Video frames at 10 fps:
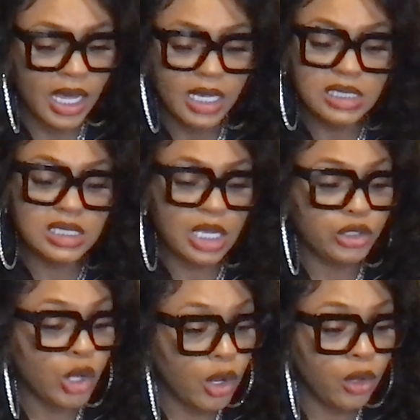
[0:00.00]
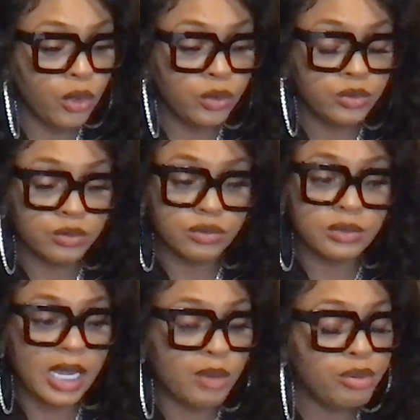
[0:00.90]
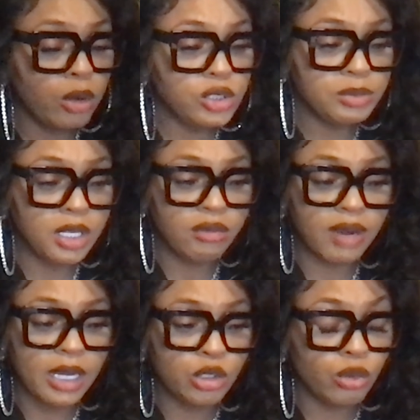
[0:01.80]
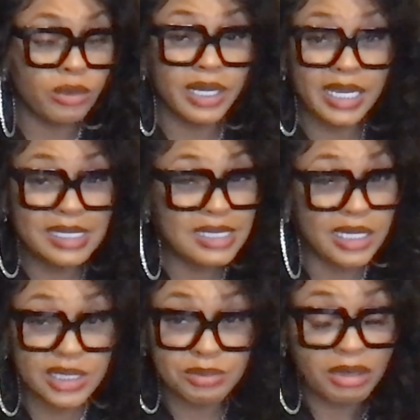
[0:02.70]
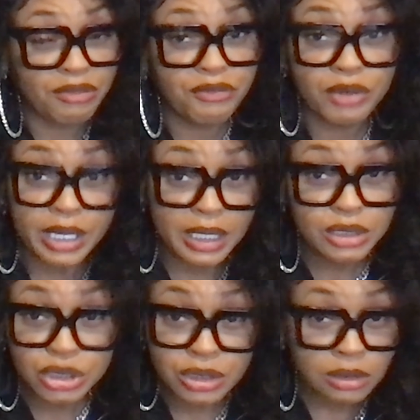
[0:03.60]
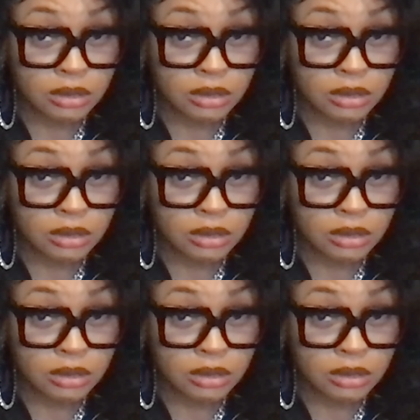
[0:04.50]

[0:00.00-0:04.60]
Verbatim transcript: He said, no, they approached me around the corner. He sends me footage.